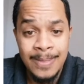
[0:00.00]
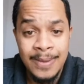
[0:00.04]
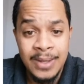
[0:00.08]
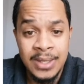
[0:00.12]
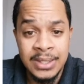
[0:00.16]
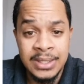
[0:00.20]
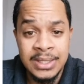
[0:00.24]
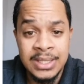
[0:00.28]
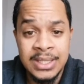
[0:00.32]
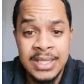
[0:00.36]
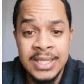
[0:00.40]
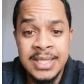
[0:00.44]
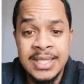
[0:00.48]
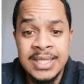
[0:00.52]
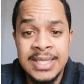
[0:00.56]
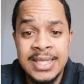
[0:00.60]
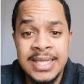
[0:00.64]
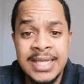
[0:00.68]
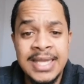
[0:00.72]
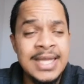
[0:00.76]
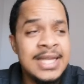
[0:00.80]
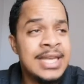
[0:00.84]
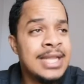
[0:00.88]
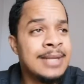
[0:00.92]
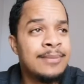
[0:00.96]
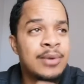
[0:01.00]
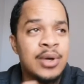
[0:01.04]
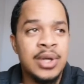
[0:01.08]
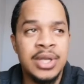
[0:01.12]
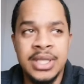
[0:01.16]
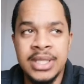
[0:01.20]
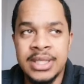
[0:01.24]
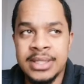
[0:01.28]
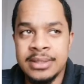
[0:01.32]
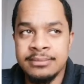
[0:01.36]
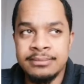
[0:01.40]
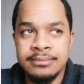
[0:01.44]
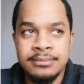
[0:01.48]
Okay,
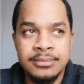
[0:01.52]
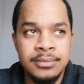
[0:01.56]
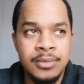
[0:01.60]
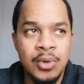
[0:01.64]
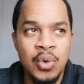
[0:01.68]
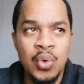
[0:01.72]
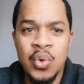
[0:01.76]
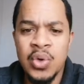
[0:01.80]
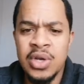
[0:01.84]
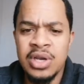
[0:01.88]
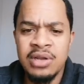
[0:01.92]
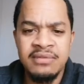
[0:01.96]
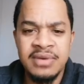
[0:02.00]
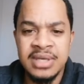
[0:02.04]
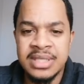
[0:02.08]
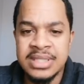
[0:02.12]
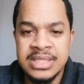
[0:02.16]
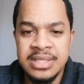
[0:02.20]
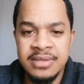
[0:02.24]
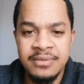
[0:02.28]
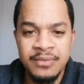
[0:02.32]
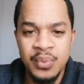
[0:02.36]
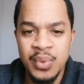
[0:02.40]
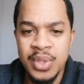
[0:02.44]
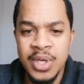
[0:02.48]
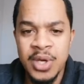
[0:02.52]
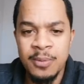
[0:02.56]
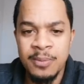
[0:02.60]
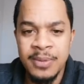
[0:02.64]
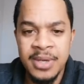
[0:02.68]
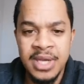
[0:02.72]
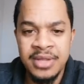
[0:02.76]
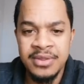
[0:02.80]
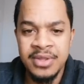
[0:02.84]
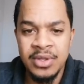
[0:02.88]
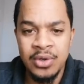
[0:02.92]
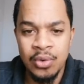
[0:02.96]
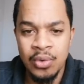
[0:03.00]
anybody, all of us, if we
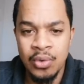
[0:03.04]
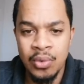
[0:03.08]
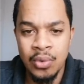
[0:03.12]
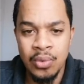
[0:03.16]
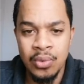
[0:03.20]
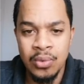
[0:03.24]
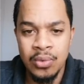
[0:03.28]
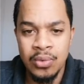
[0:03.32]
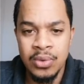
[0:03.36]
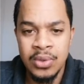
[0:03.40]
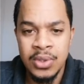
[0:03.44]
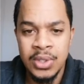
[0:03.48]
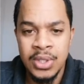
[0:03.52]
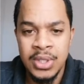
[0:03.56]
obey the law,